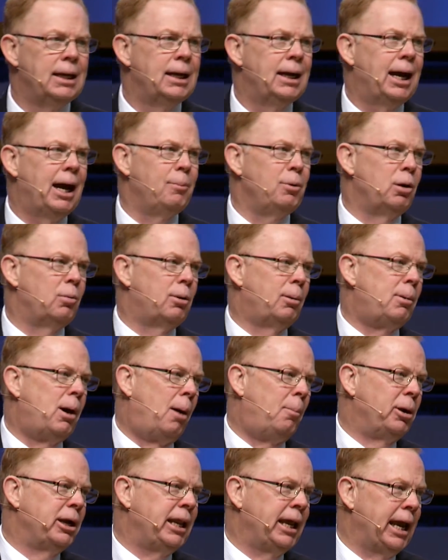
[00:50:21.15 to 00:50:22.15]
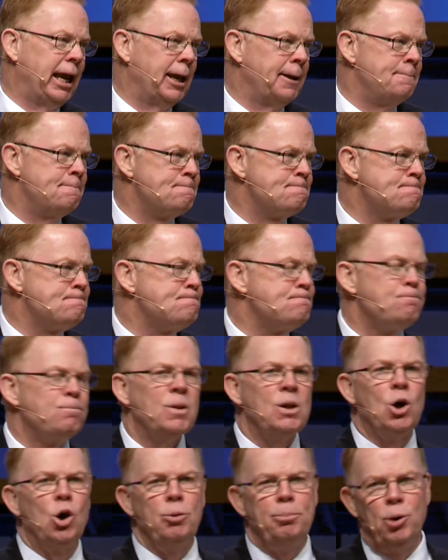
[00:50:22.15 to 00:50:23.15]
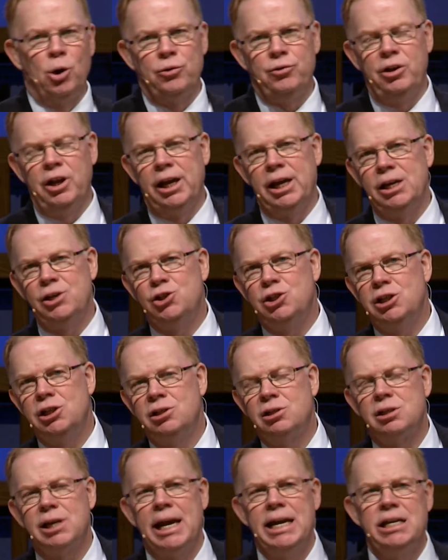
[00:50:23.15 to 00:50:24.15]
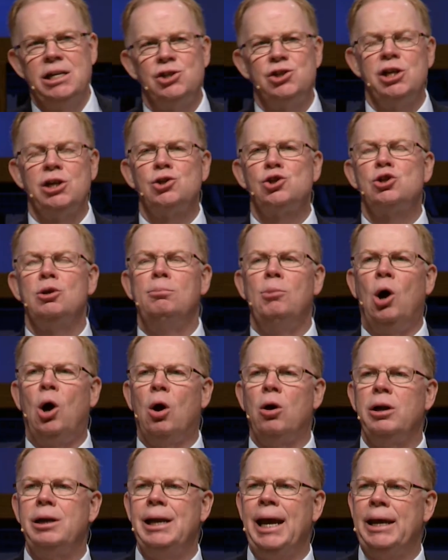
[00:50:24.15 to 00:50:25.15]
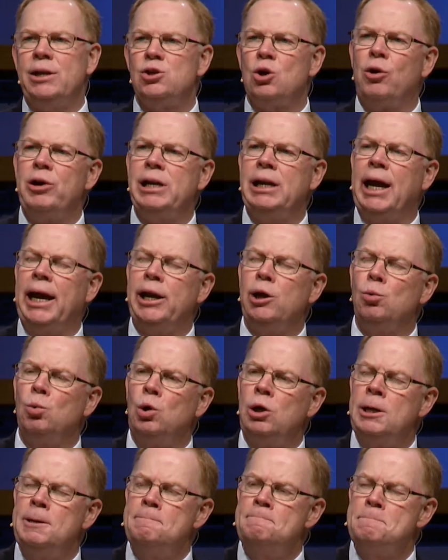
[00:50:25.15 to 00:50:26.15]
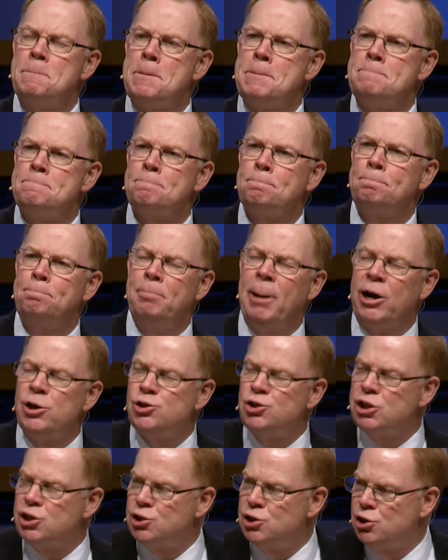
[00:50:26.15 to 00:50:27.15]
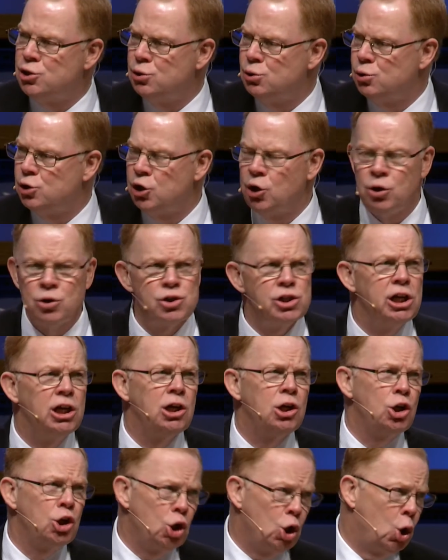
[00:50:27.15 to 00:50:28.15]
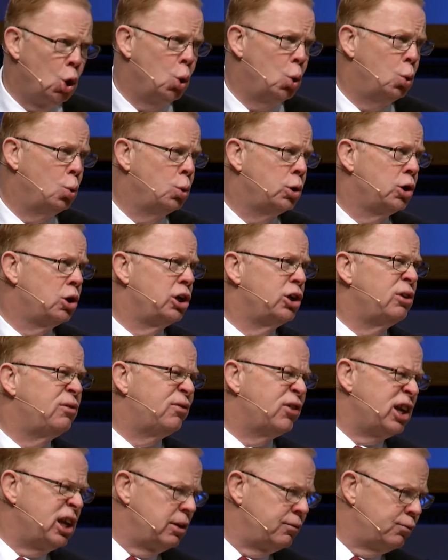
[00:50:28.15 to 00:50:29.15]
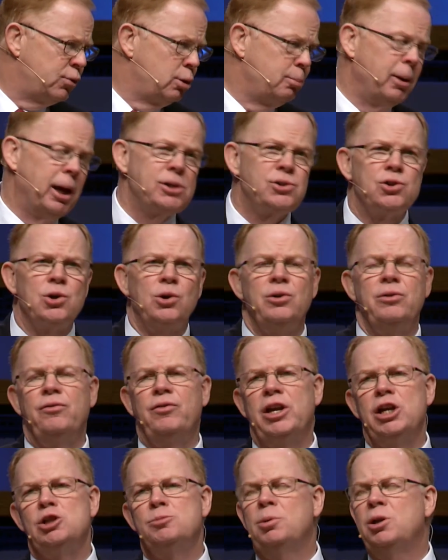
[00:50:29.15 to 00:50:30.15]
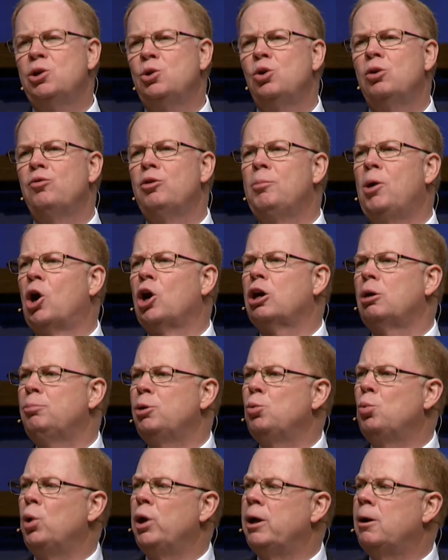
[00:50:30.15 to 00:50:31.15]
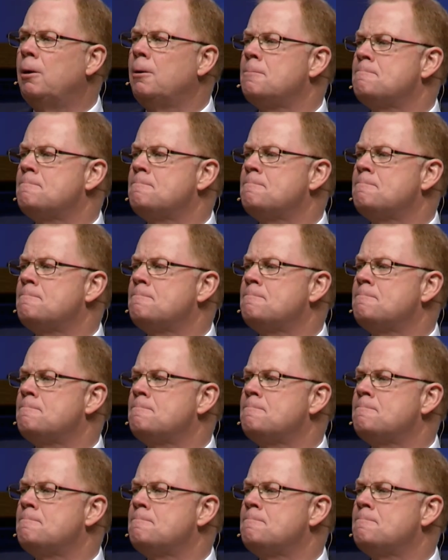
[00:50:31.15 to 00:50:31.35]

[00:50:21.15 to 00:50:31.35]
I've been with my mom and dad. Her birthday, she's 86 tomorrow. Dad's already 91, married 62 years, getting a little older, a little forgetful about certain things, but doing remarkably well.